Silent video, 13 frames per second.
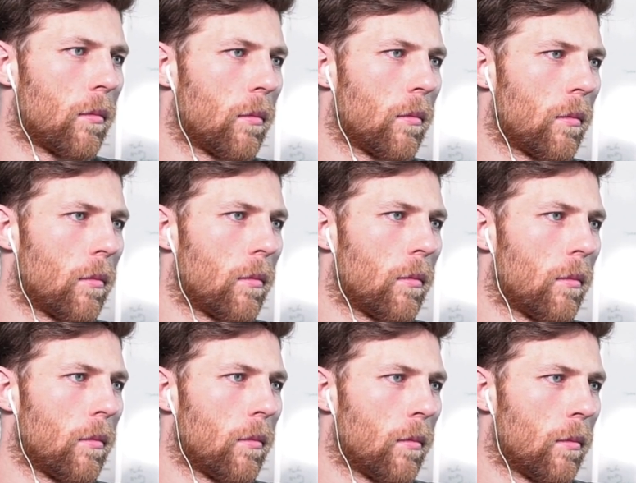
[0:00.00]

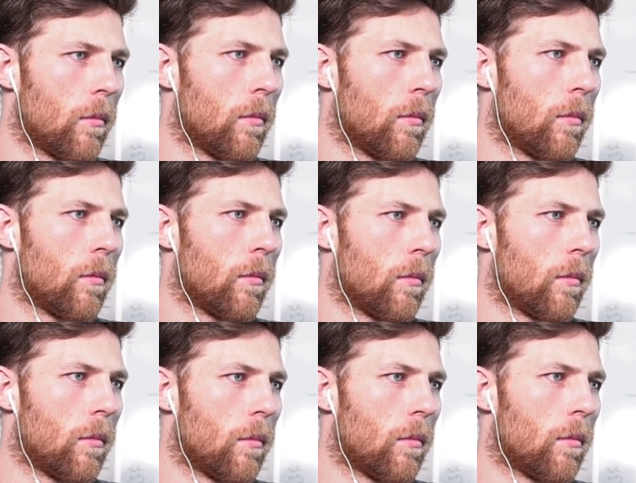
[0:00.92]

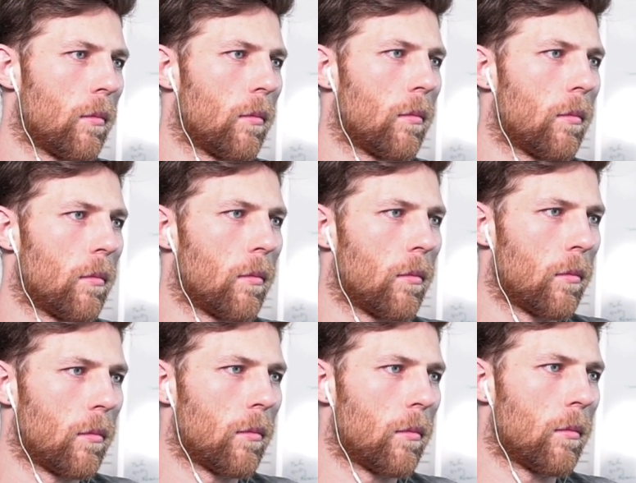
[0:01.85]

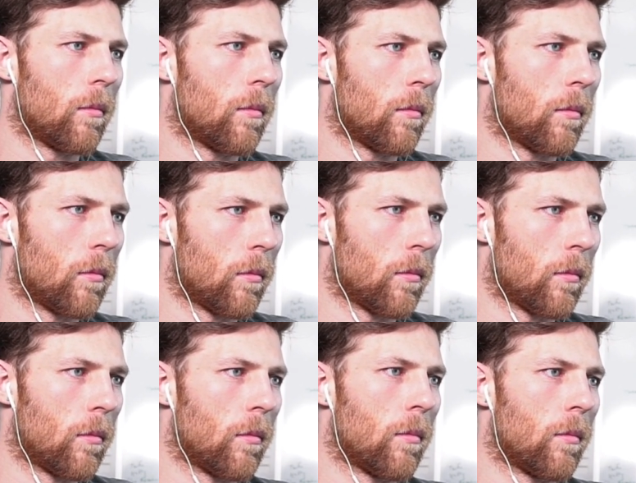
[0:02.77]

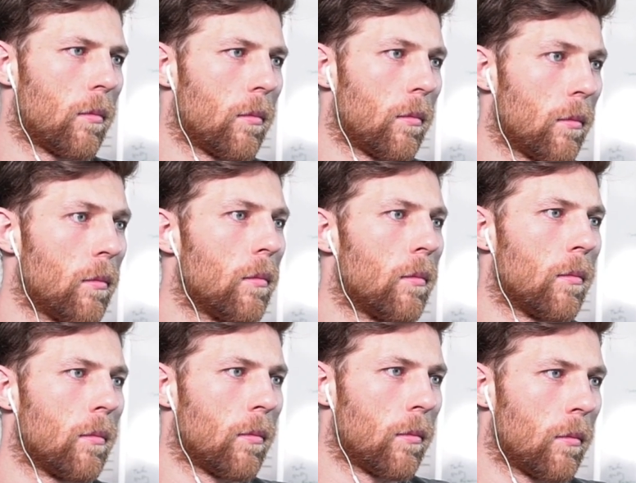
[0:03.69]

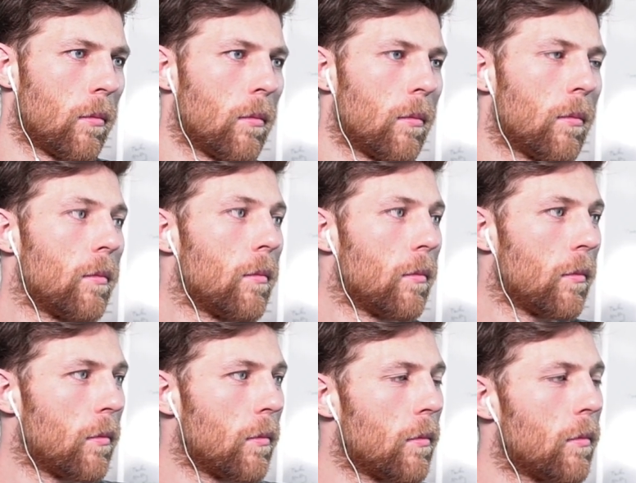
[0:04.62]

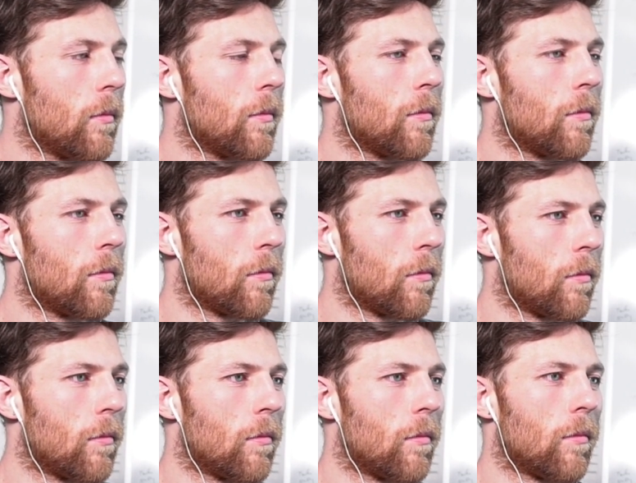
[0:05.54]

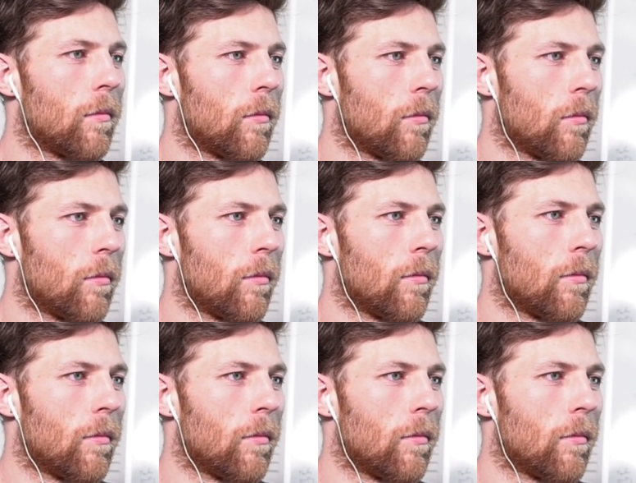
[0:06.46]
(not speaking)